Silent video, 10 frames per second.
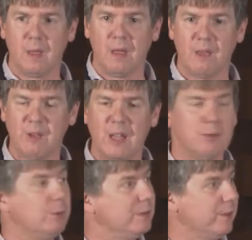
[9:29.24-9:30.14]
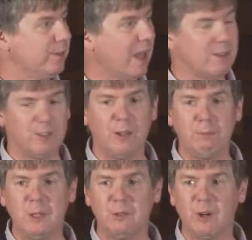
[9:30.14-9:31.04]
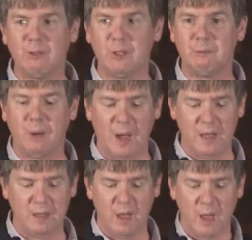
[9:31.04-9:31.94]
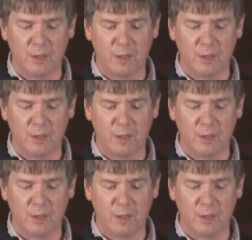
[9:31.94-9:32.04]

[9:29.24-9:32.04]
events, which is not simply driven by